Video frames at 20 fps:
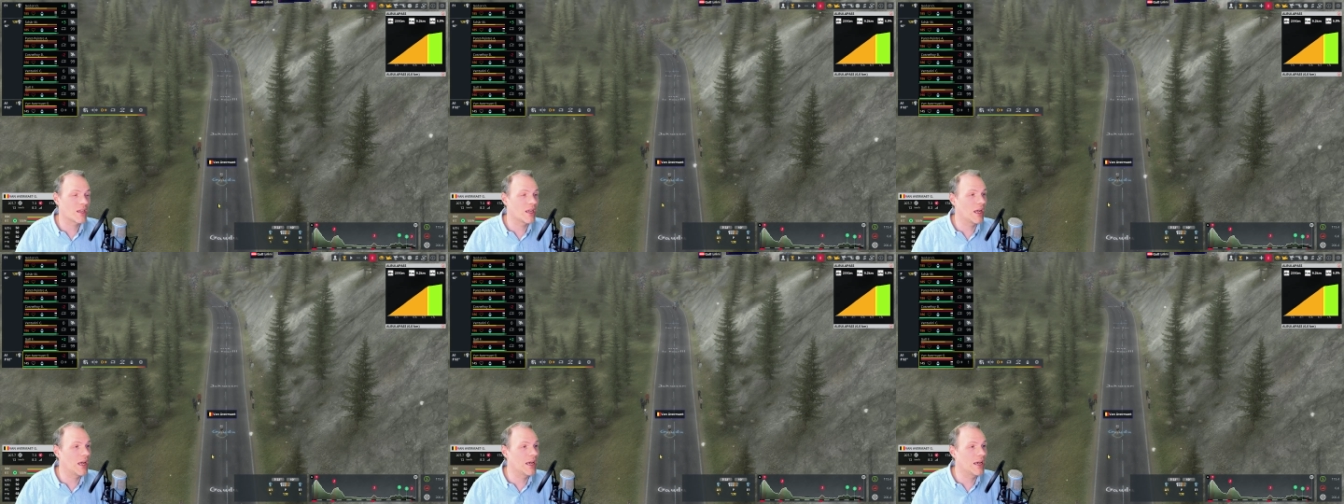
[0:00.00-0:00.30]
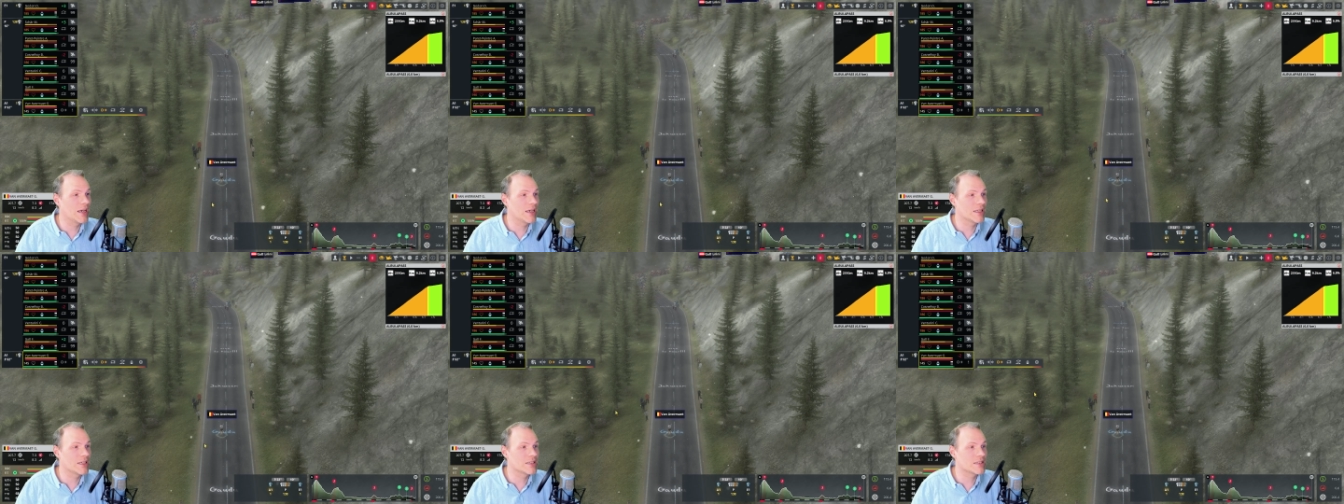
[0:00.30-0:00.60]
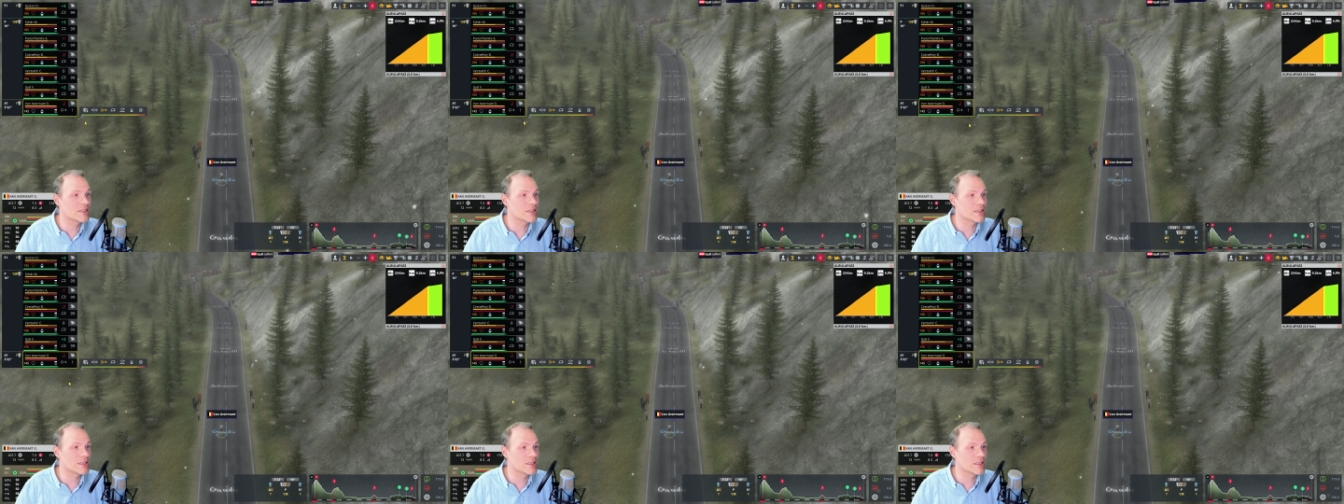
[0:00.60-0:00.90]
And
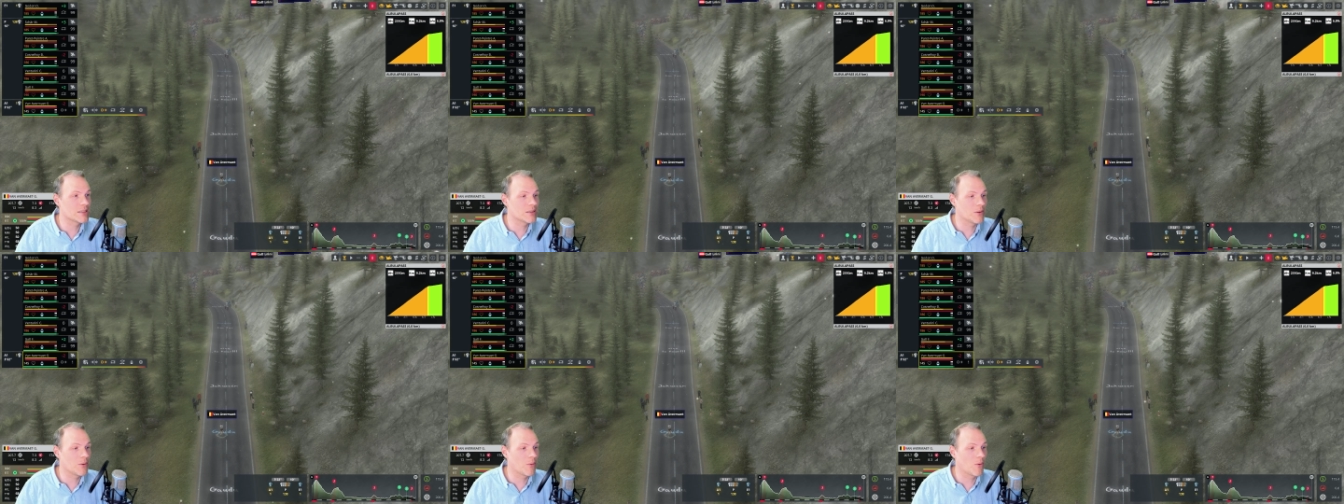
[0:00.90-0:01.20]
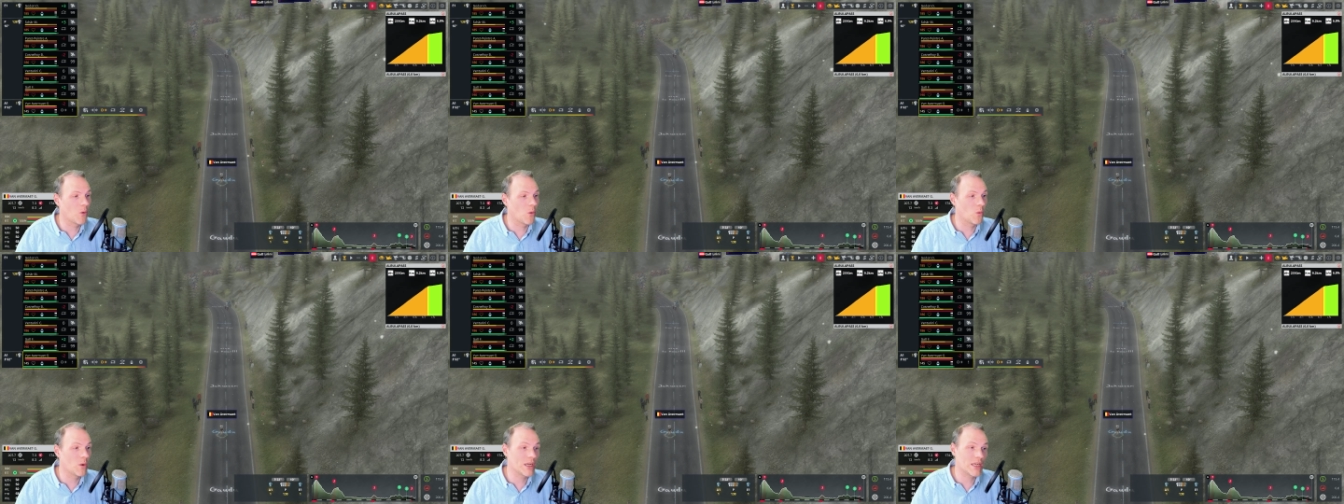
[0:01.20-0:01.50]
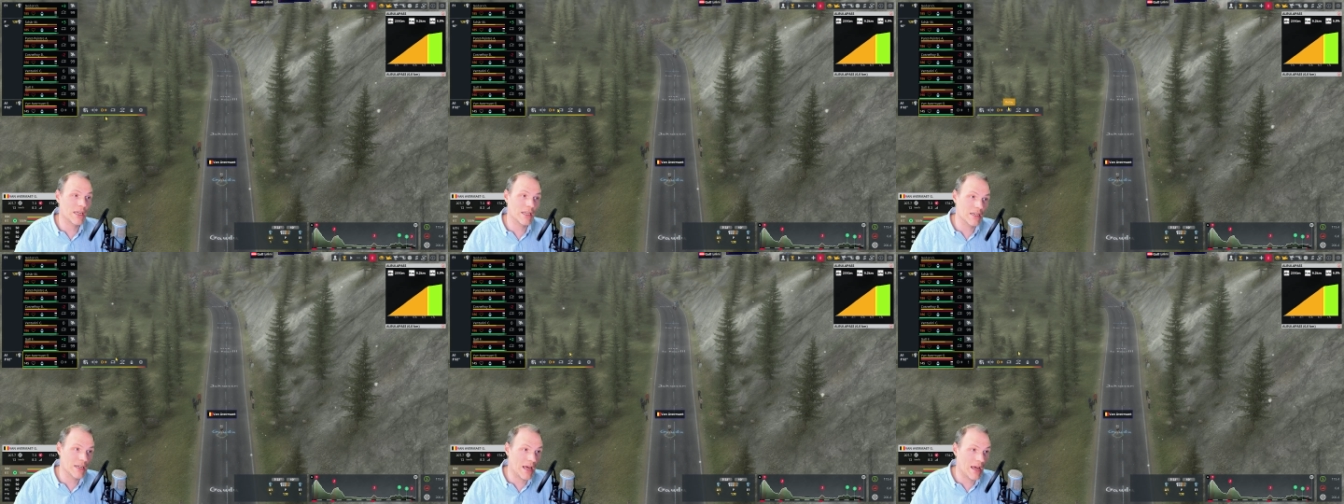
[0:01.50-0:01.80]
we
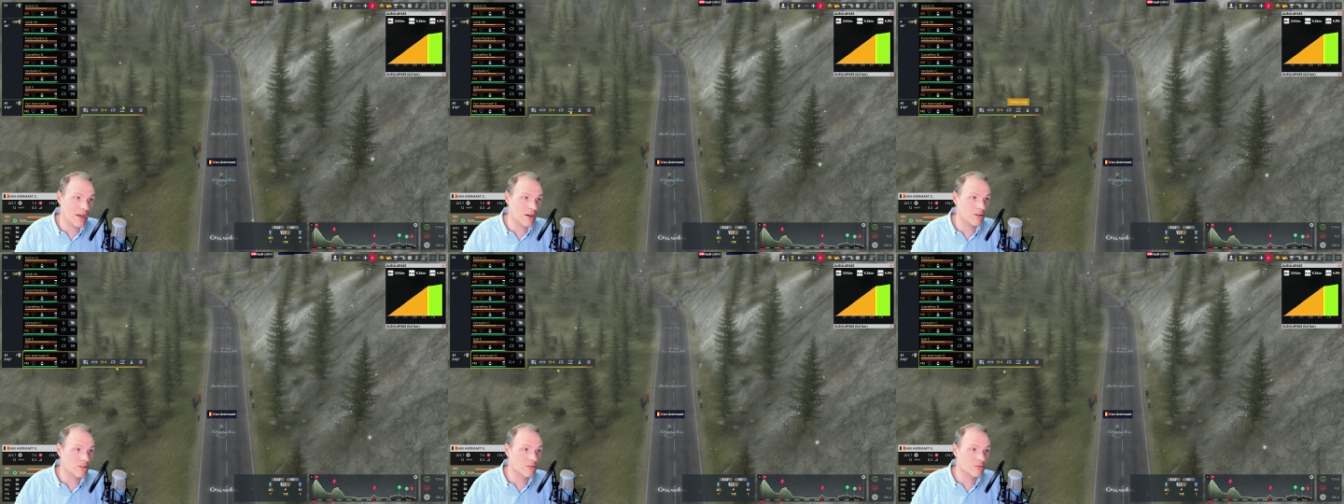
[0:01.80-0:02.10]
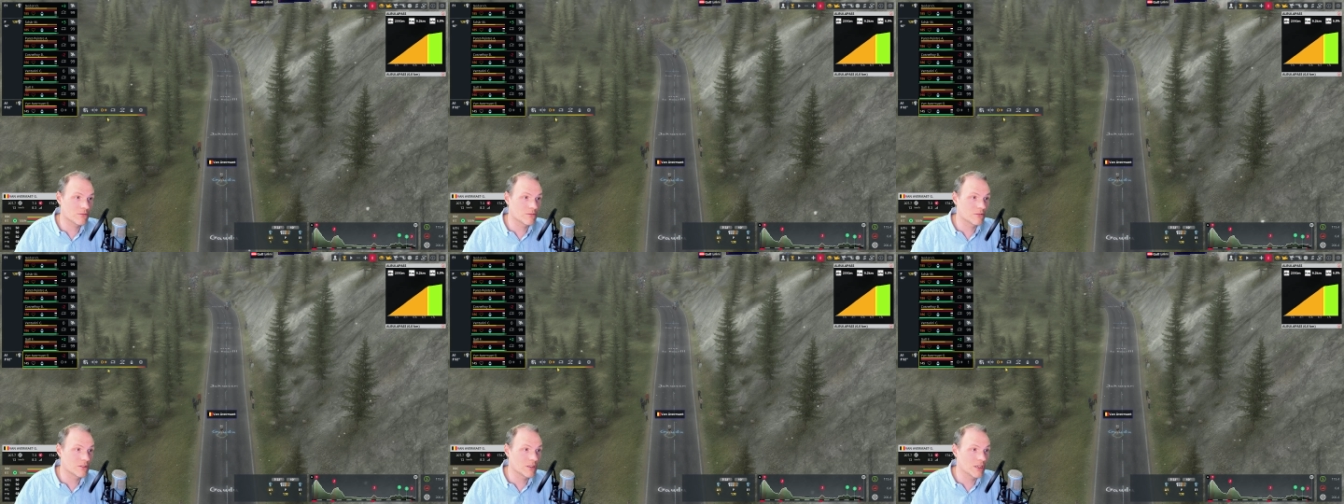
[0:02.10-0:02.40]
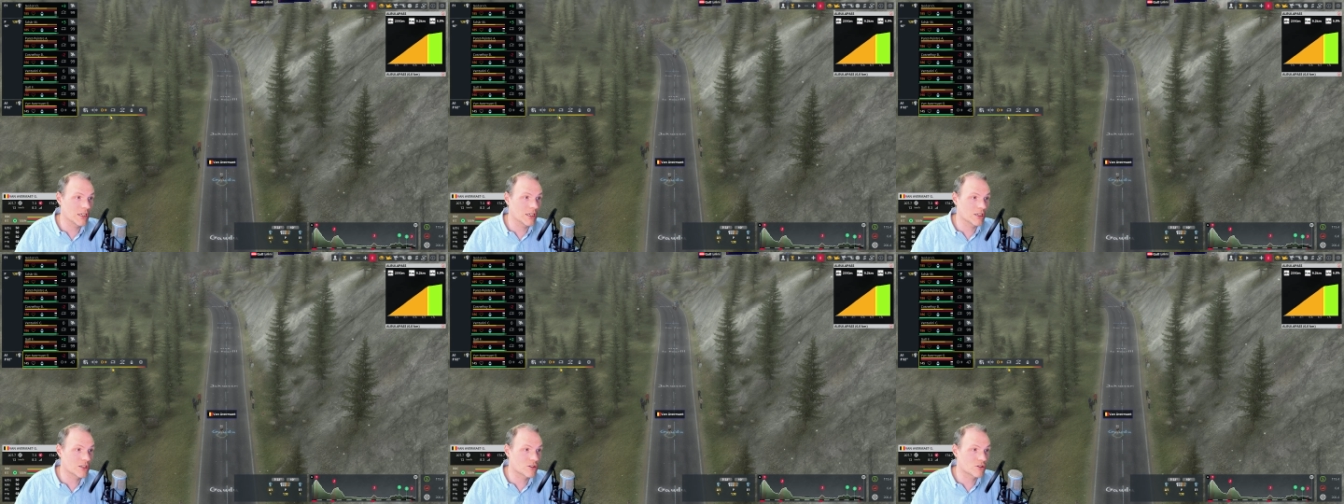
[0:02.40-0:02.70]
can now
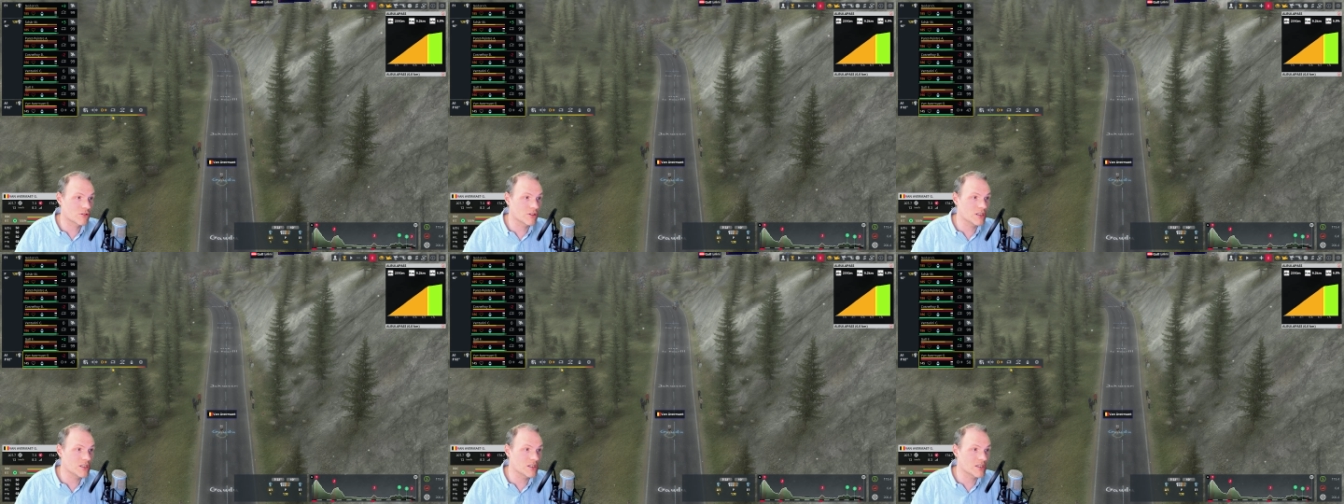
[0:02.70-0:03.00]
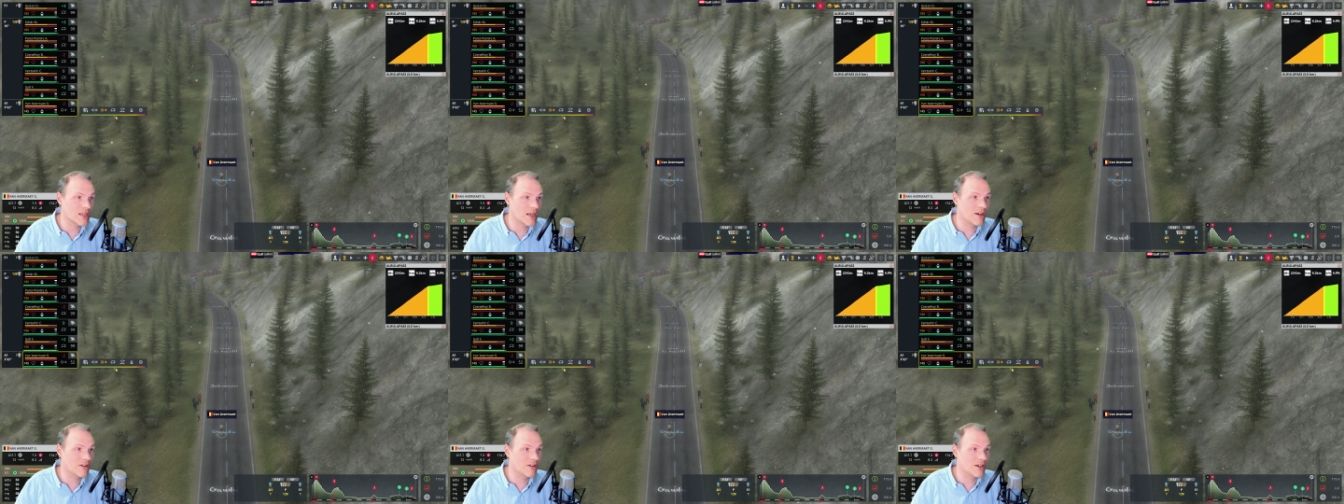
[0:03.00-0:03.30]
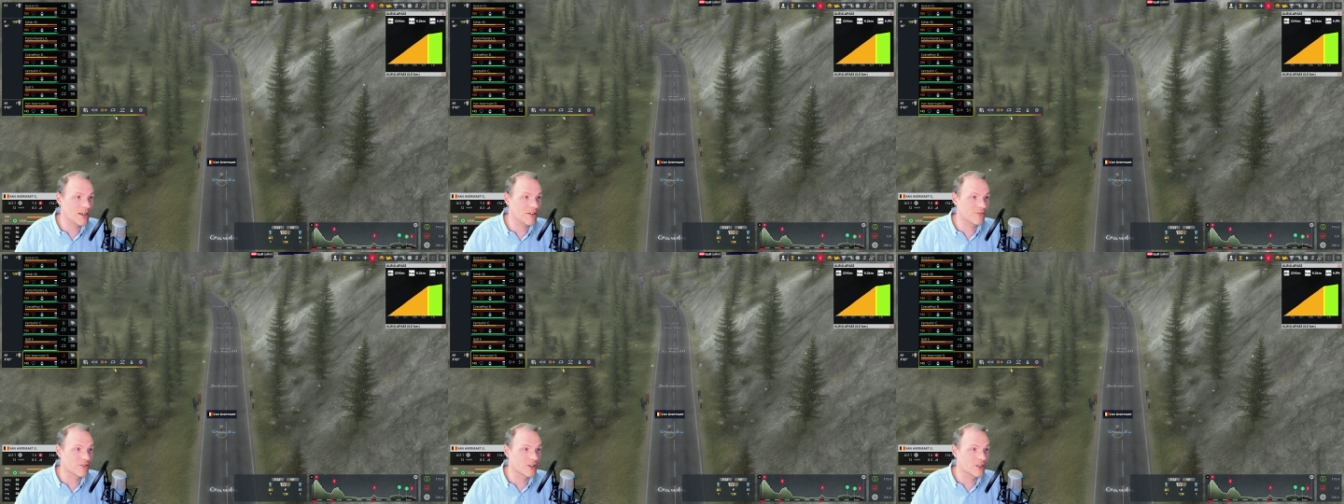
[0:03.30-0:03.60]
increase our
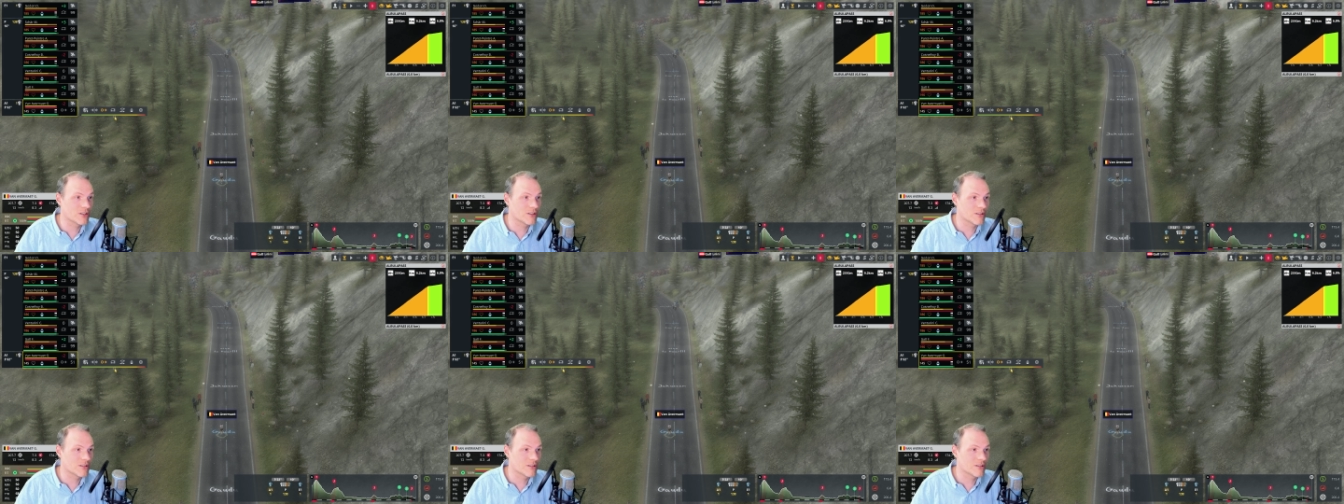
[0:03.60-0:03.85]
effort